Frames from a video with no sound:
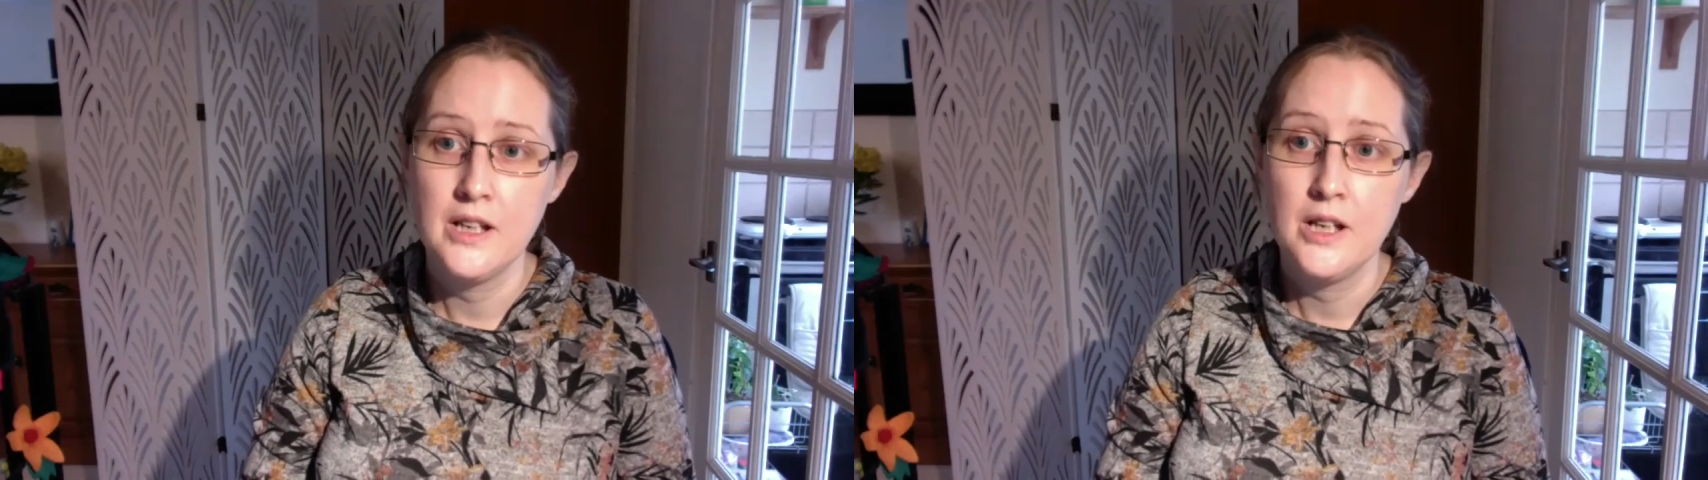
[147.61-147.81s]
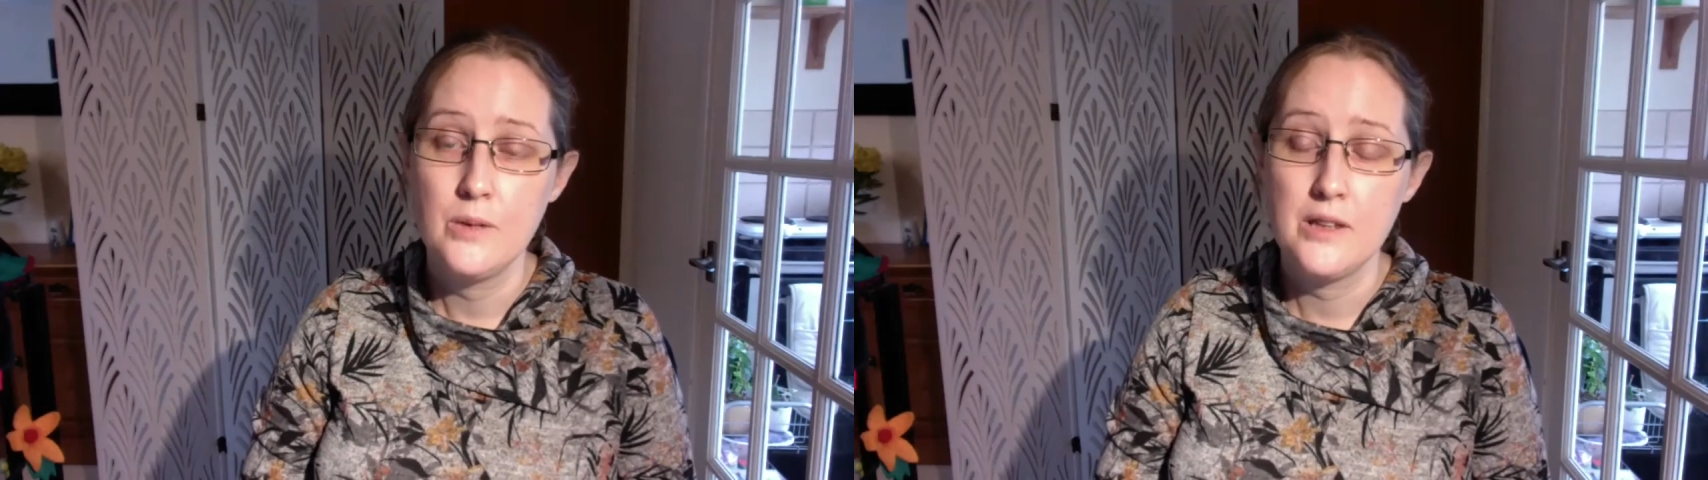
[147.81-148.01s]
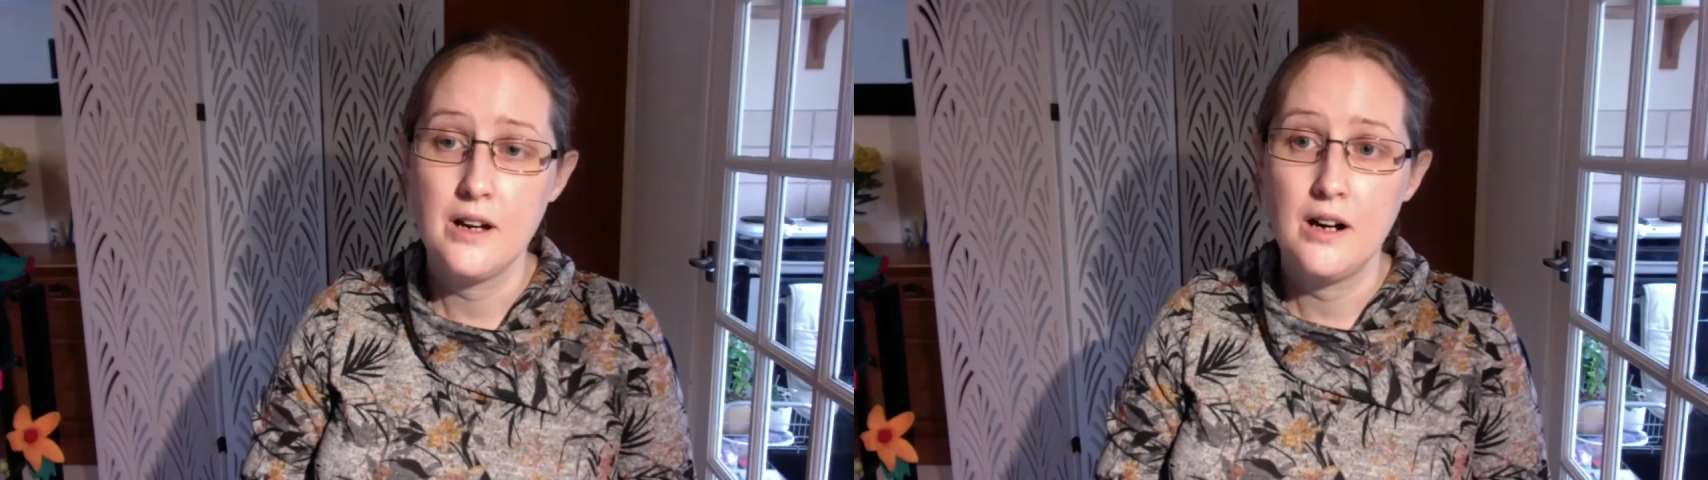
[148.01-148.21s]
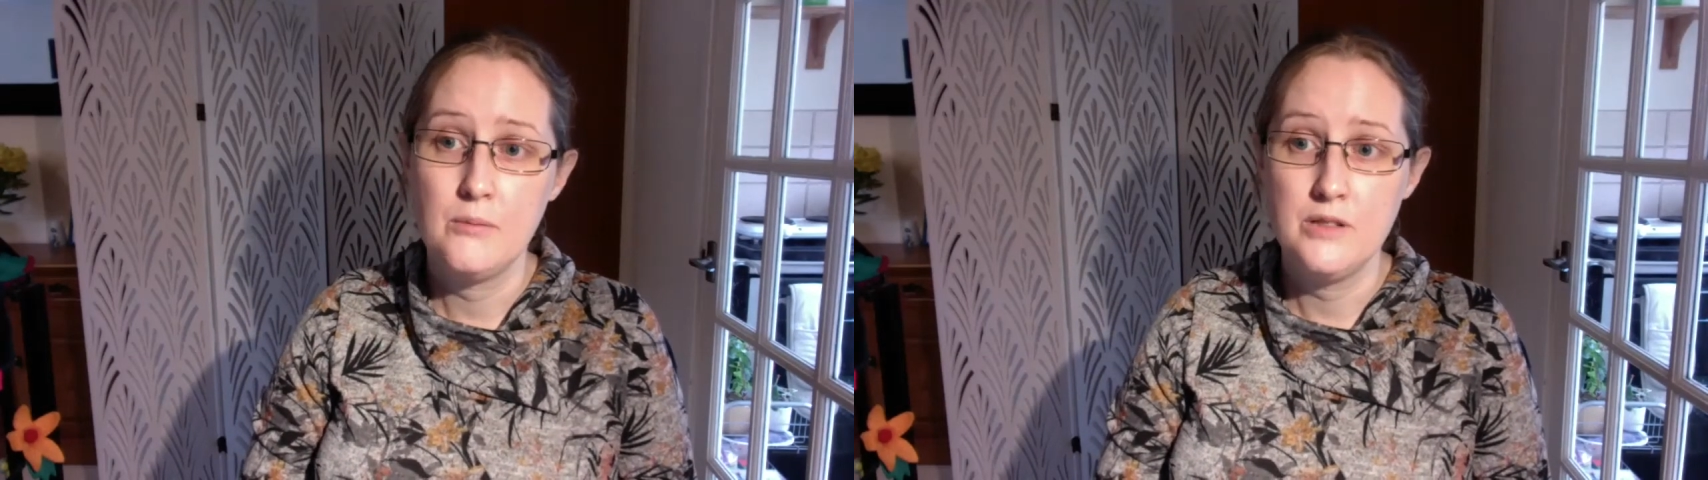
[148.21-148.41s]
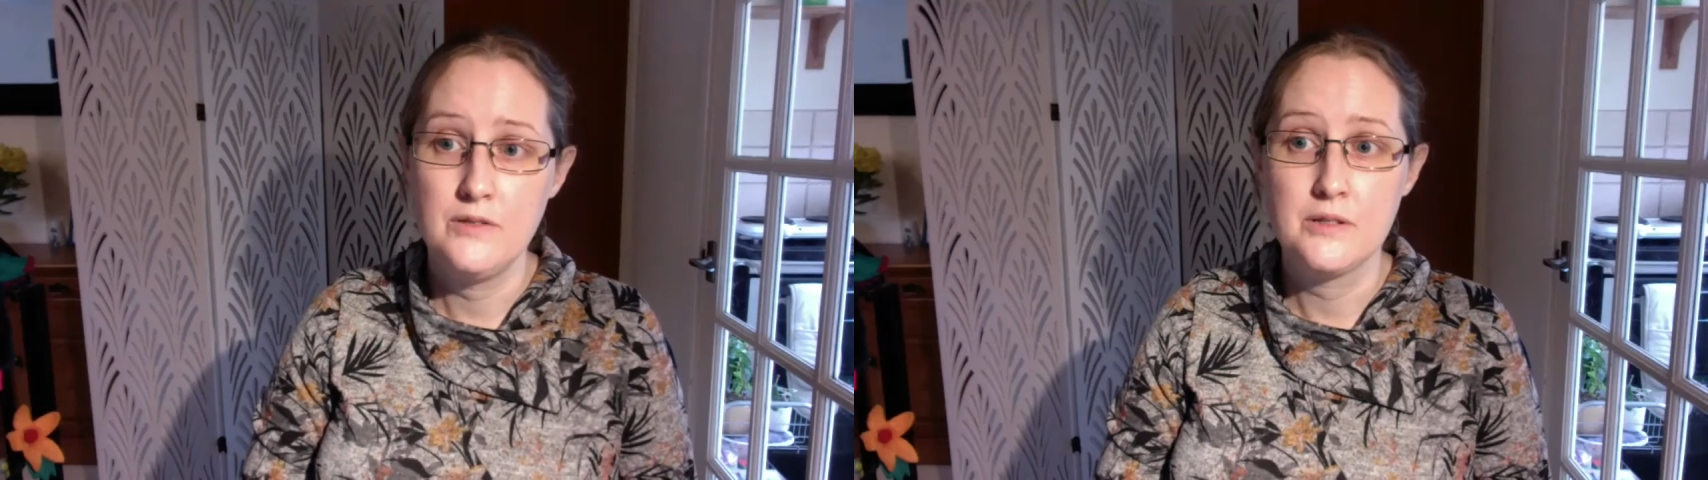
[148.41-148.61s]
With our
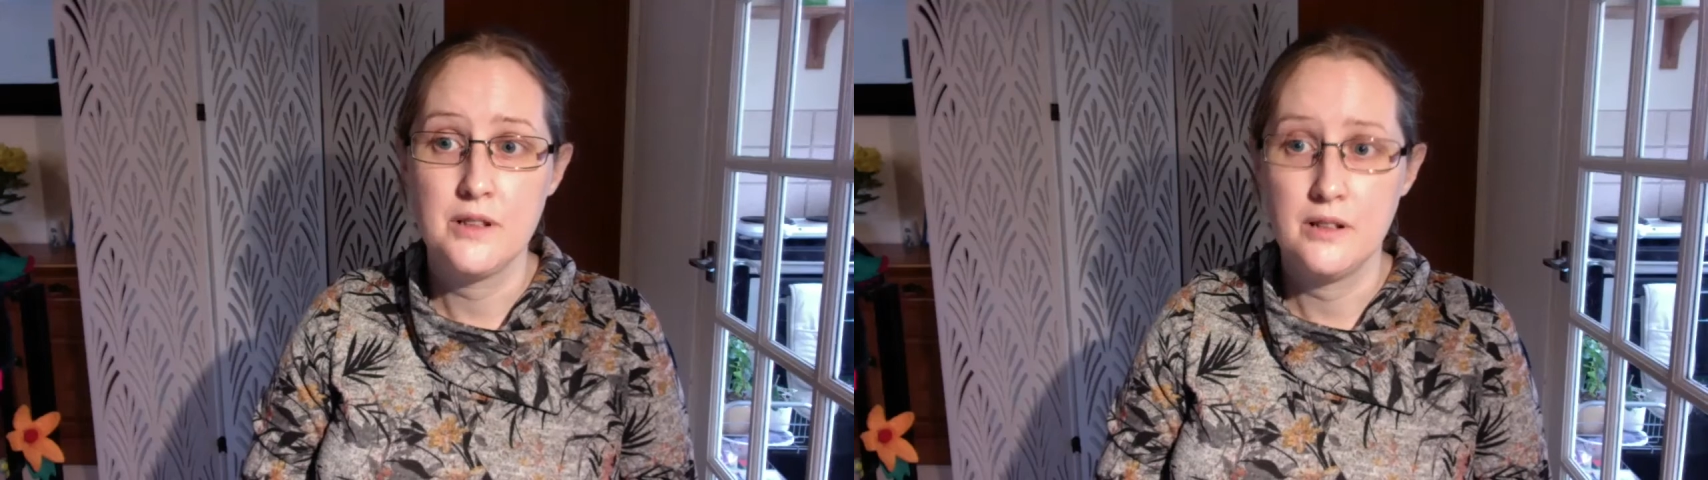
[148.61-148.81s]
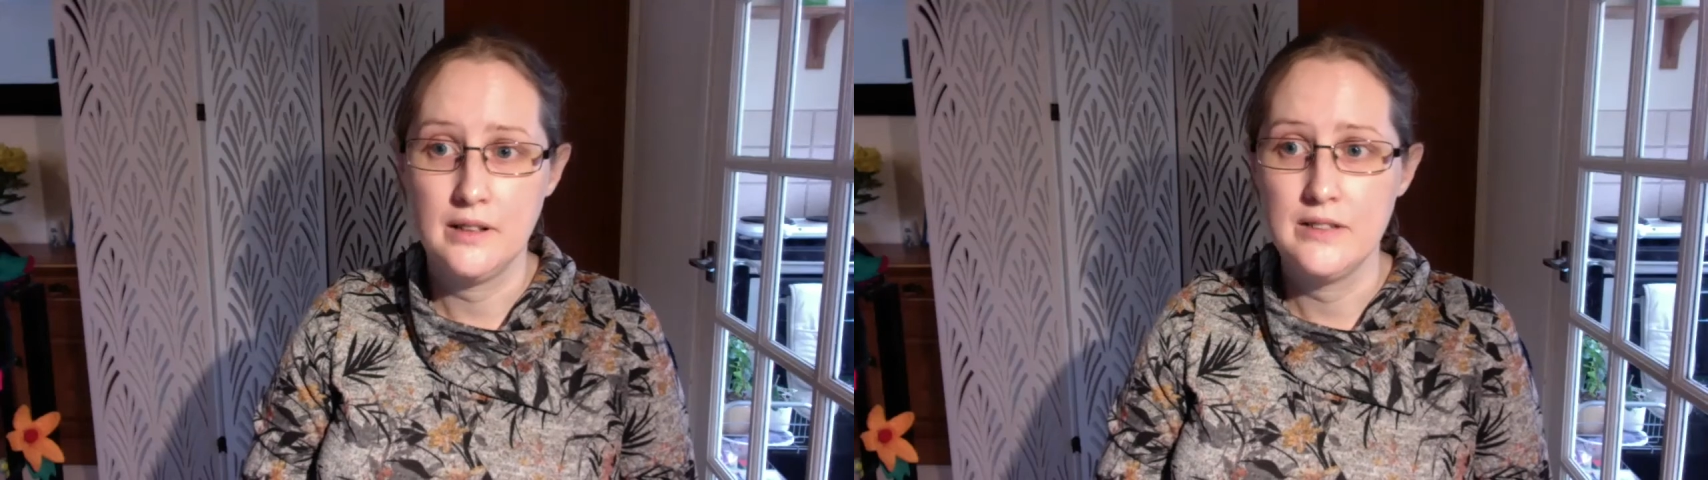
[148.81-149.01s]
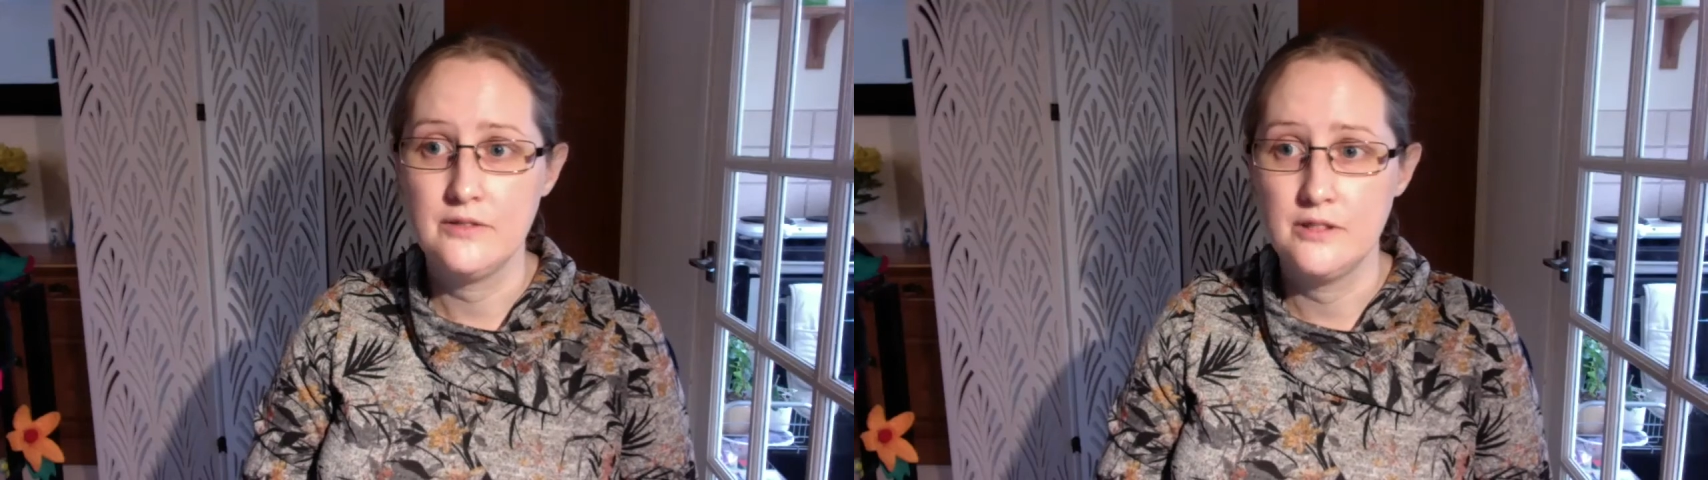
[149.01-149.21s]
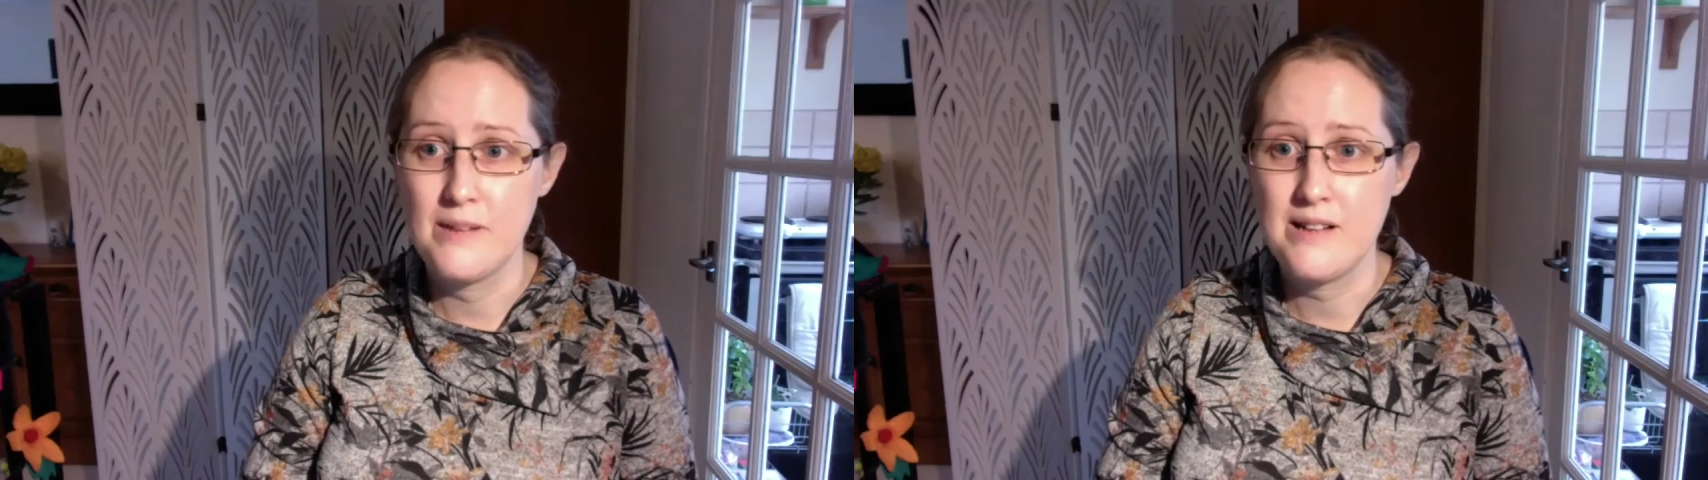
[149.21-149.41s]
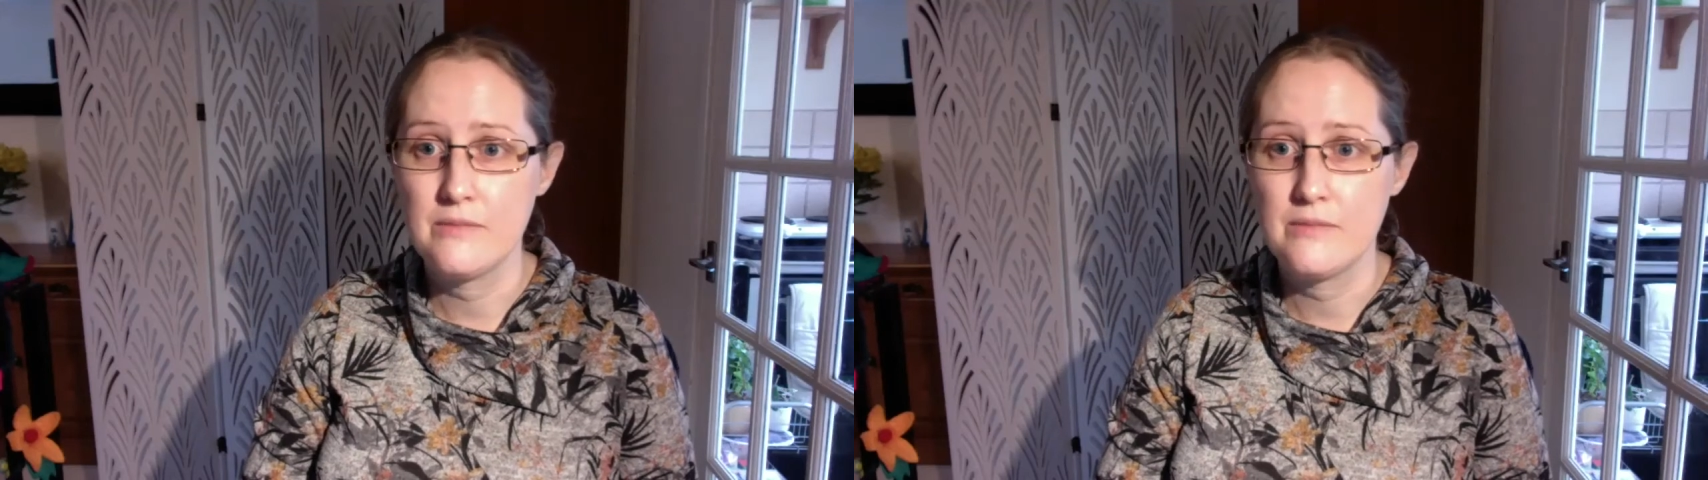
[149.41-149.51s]
move to an online format,